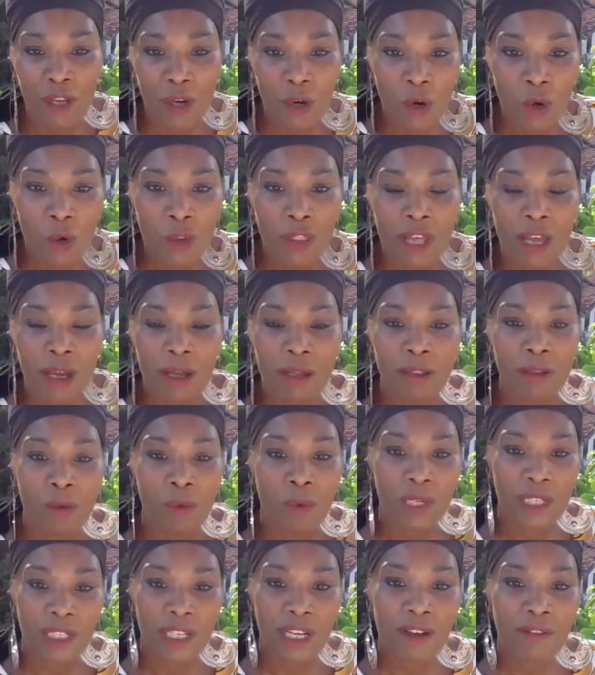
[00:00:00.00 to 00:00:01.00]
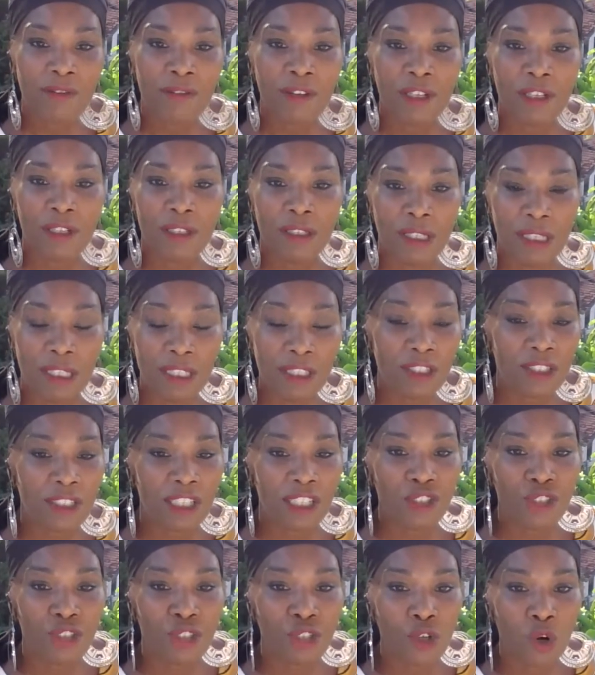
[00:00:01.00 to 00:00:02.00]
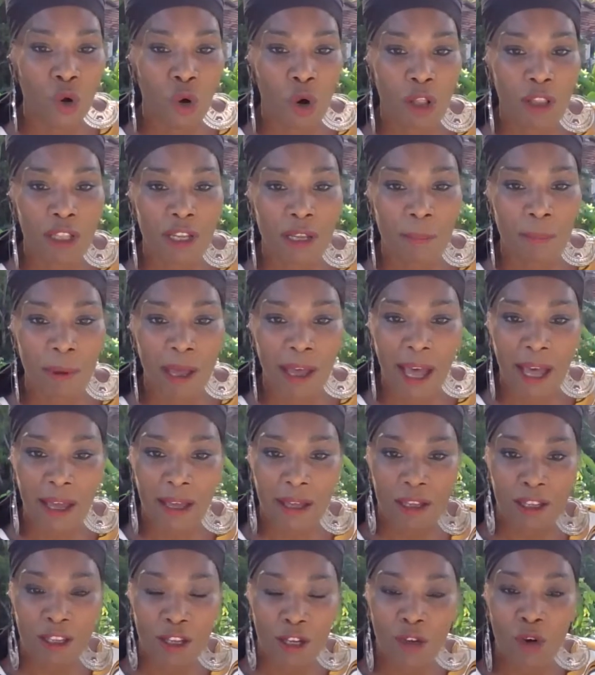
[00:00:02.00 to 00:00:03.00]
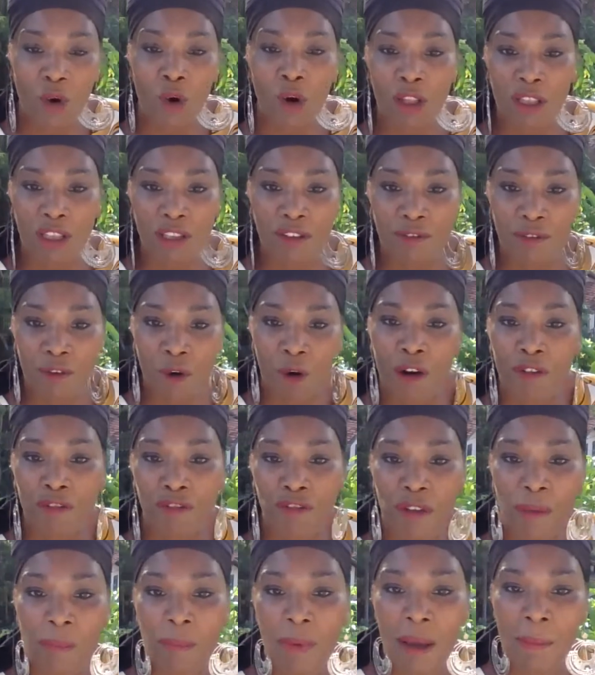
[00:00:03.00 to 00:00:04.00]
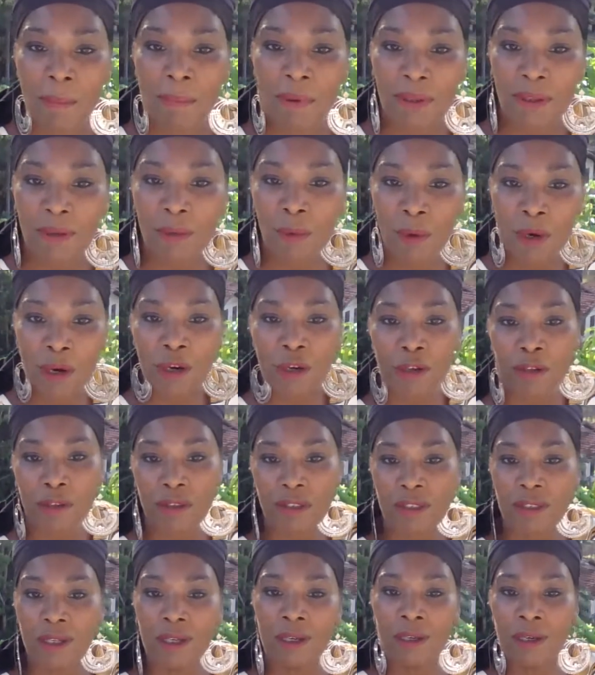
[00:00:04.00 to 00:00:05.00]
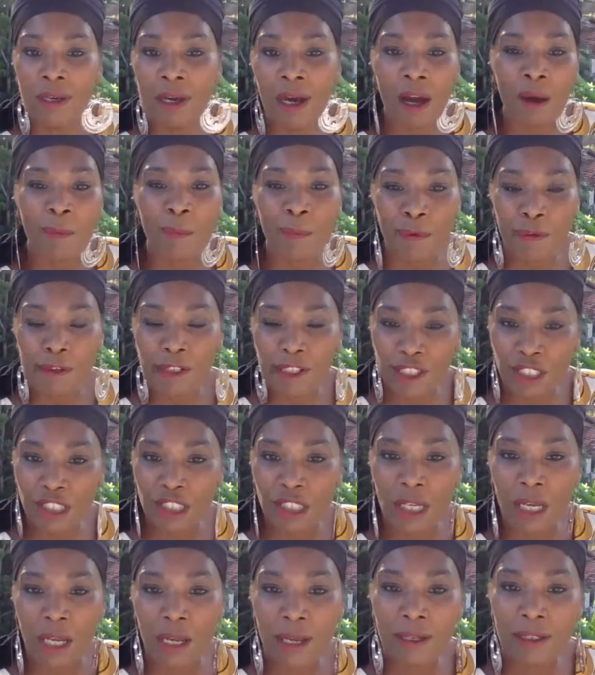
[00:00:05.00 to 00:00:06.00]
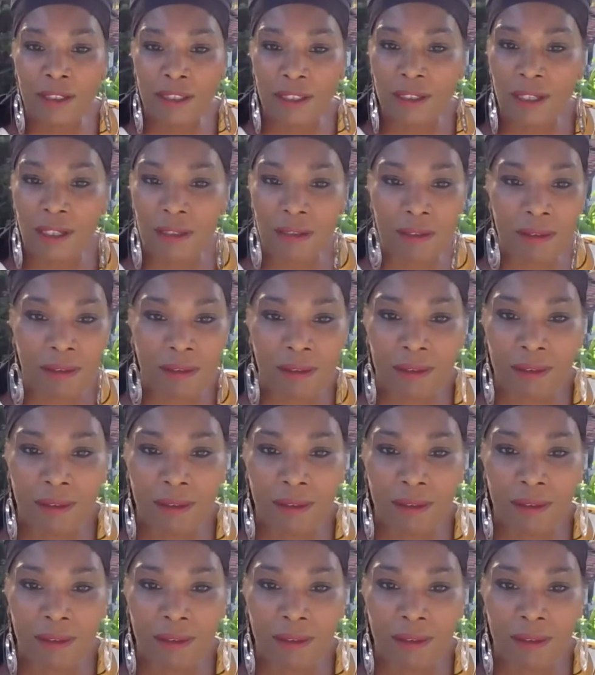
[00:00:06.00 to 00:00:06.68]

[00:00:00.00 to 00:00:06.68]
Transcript: know that whatever it is that you're calling back, you're calling forth. Remember the words, appreciation.